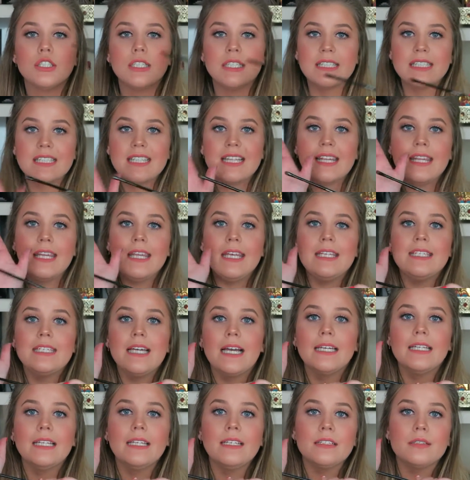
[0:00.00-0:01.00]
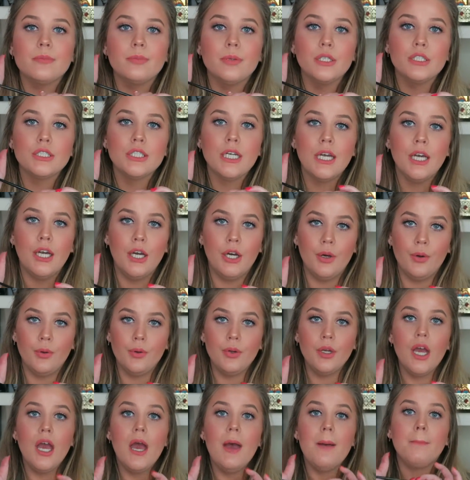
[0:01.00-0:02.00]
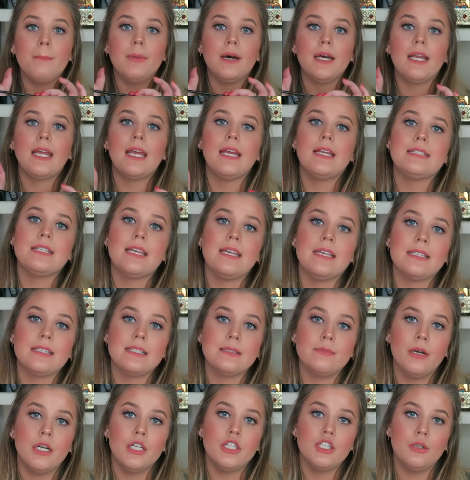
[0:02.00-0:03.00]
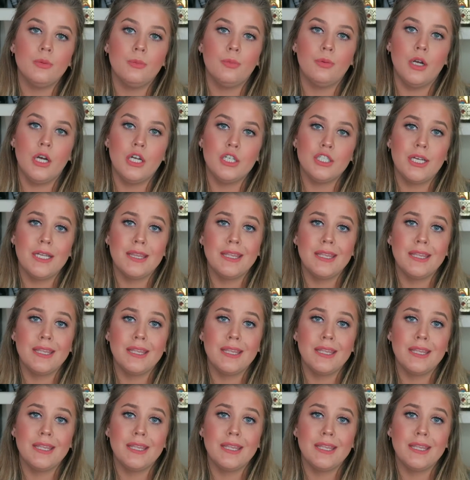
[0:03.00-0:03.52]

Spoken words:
It's the tiniest brush I own, but it's a smudger brush.